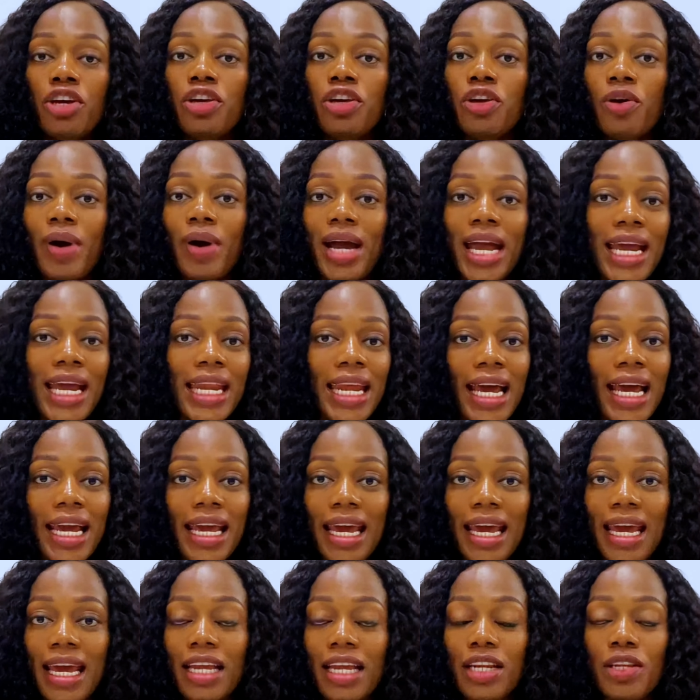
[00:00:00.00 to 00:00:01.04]
your
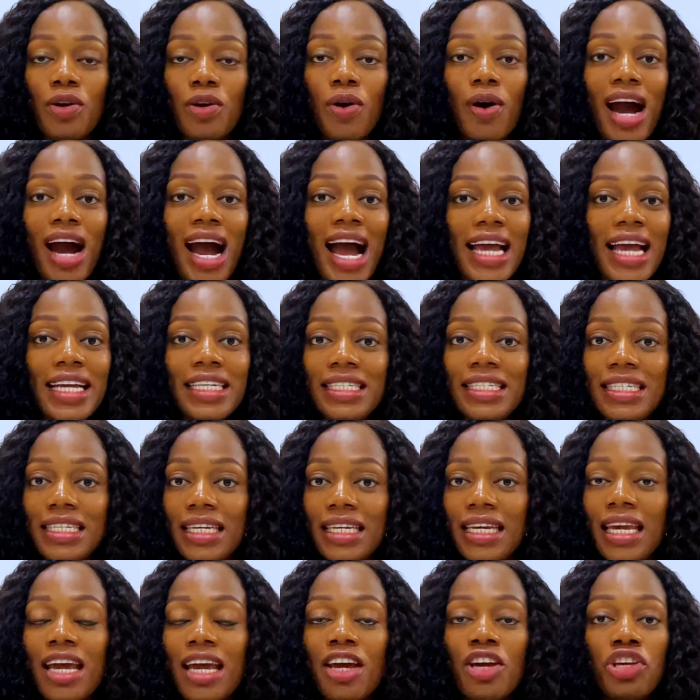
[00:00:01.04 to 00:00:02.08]
NIN, your
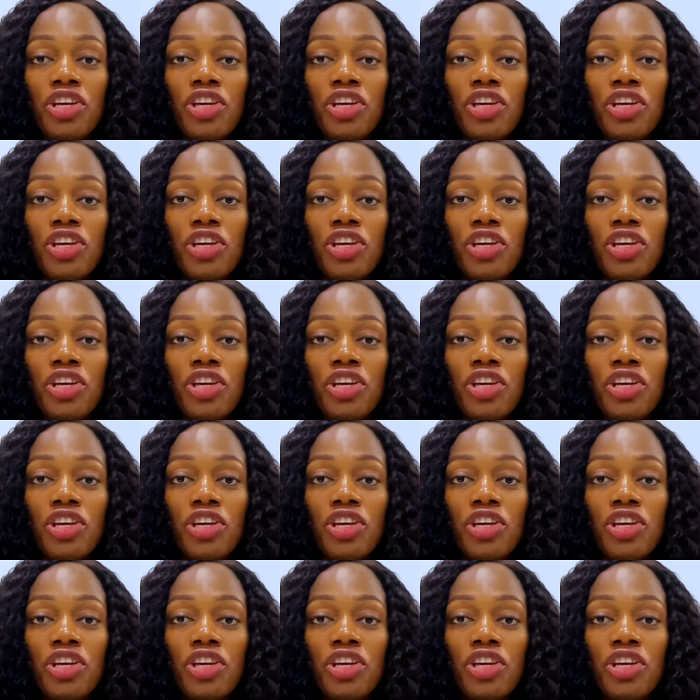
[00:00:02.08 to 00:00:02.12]
ID,